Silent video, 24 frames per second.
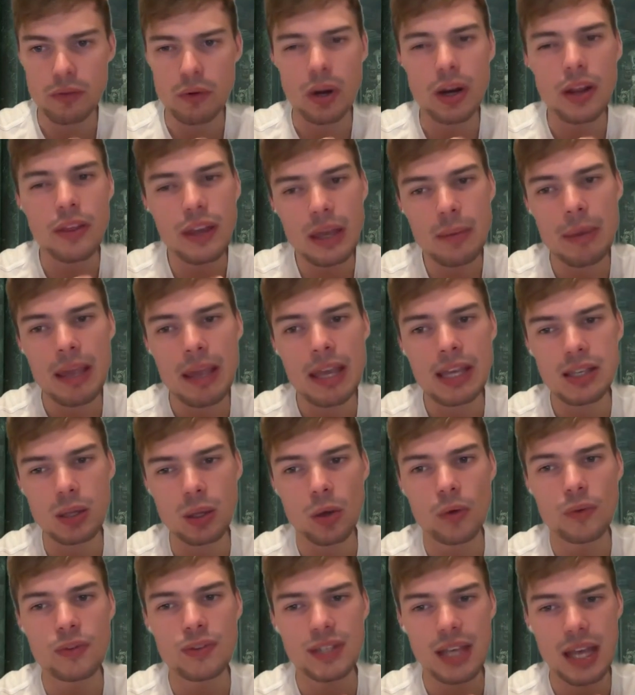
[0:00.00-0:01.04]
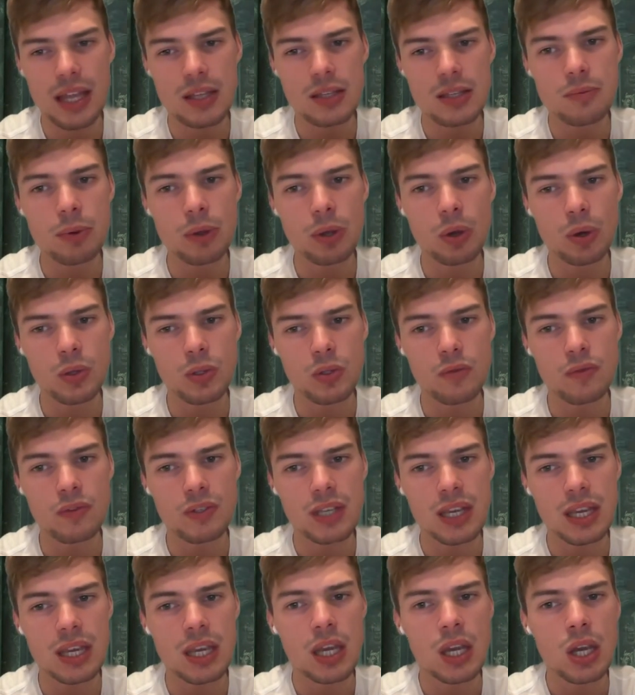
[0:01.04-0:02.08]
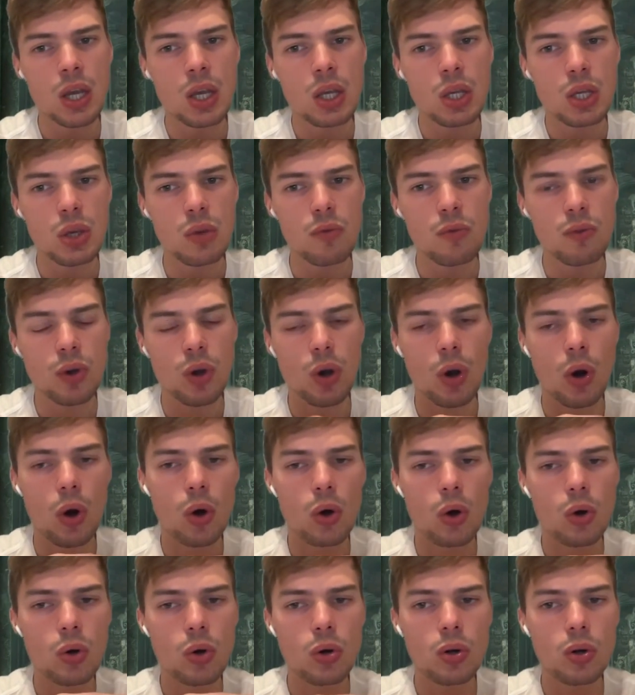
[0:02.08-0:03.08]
And I think it makes a lot of sense because obviously you've got